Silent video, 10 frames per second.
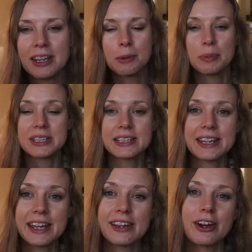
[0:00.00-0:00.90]
But
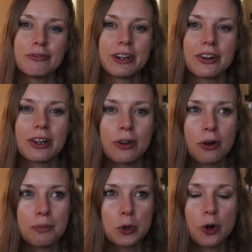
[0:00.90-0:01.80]
today I felt a
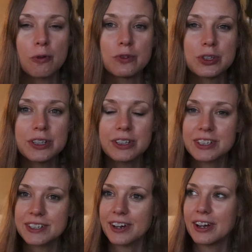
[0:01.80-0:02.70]
lot more
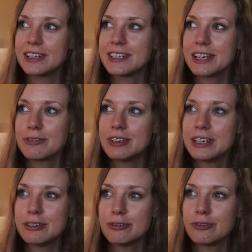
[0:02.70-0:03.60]
confident. I
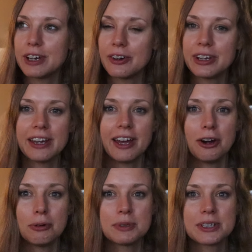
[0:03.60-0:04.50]
definitely felt it
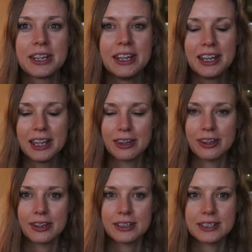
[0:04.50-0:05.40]
helped
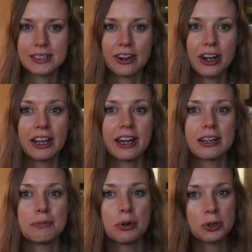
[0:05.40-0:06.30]
that I had
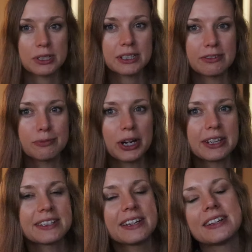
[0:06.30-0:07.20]
a positive
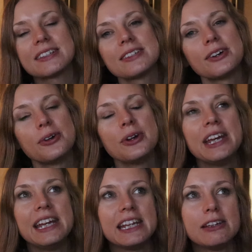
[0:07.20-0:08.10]
mindset. So
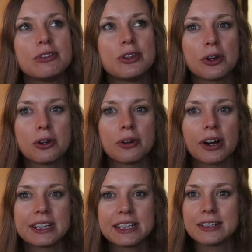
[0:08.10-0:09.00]
even though
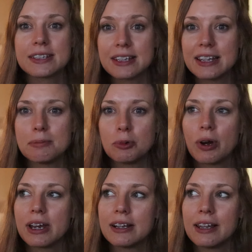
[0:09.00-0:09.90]
I didn't sleep
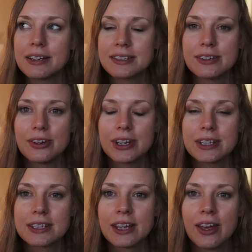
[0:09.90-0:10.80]
great last
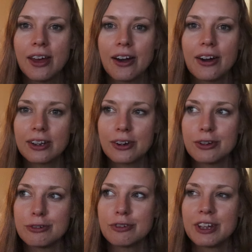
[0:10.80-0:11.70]
night, I kind
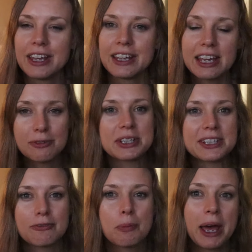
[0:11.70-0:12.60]
of gave
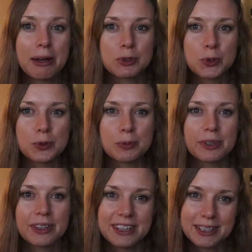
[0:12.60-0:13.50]
myself a pep talk
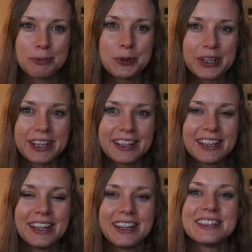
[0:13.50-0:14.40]
this morning
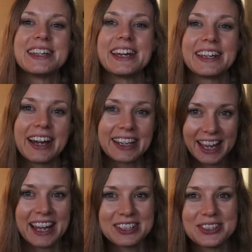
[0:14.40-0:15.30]
saying I
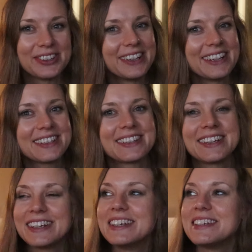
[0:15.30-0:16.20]
can do this.
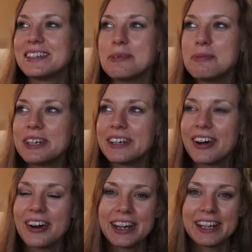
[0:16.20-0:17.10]
This is something
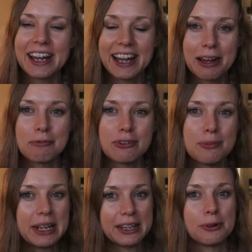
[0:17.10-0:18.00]
I am
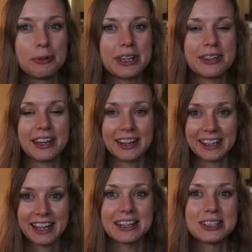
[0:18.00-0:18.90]
familiar with and I
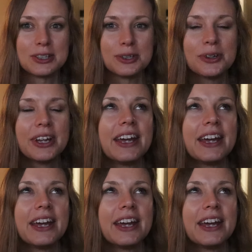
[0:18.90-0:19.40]
can do.